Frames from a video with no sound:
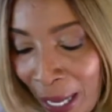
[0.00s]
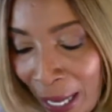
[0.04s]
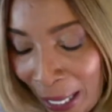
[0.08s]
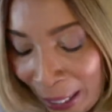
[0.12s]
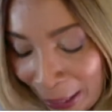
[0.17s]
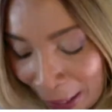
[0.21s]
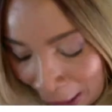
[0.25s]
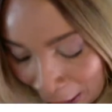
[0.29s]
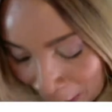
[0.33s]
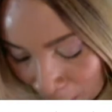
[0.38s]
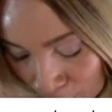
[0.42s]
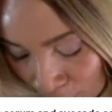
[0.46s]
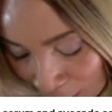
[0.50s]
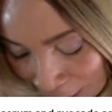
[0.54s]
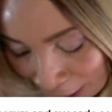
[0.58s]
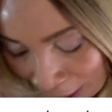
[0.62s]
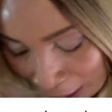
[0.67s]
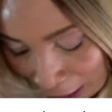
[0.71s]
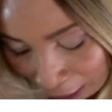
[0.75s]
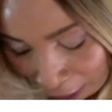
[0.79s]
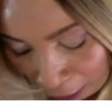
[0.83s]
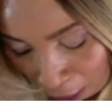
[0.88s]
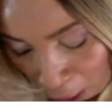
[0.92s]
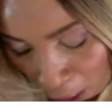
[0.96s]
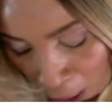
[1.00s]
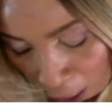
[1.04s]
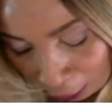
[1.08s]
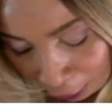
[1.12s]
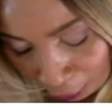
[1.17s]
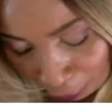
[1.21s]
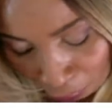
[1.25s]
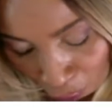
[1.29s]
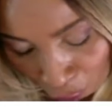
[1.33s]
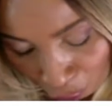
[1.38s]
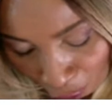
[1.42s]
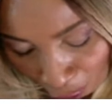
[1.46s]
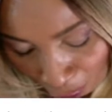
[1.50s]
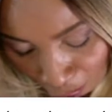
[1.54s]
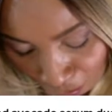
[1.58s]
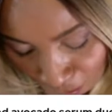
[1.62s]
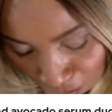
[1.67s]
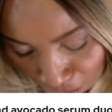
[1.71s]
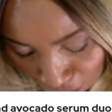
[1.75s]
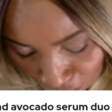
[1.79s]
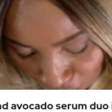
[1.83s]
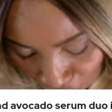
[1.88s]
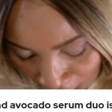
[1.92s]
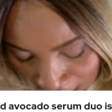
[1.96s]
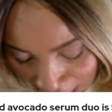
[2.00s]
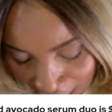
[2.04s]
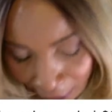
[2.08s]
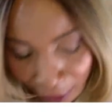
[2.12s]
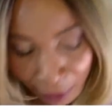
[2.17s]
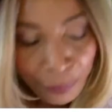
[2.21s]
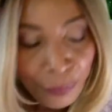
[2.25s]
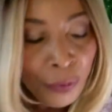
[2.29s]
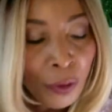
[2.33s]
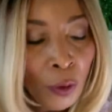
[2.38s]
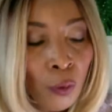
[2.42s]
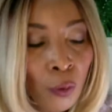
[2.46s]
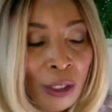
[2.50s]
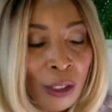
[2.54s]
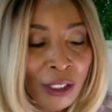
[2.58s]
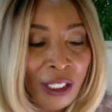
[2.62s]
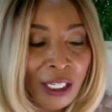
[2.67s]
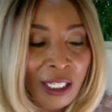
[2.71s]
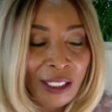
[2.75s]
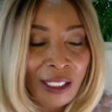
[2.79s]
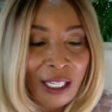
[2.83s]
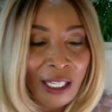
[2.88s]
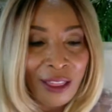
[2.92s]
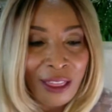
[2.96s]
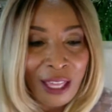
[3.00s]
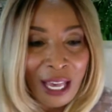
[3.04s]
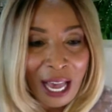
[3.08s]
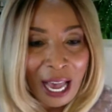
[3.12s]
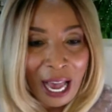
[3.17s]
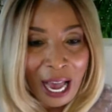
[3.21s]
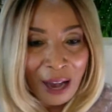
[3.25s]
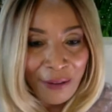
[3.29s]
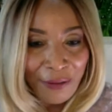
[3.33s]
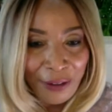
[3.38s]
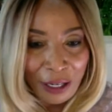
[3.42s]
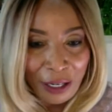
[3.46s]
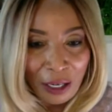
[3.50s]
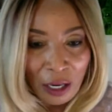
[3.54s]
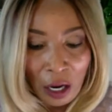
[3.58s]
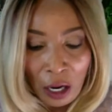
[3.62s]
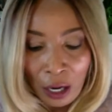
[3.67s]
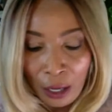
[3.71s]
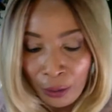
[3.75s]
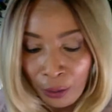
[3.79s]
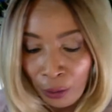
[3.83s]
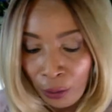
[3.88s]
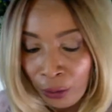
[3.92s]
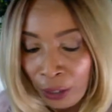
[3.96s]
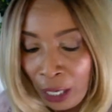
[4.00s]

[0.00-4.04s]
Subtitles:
And this one is also great, which is the avocado.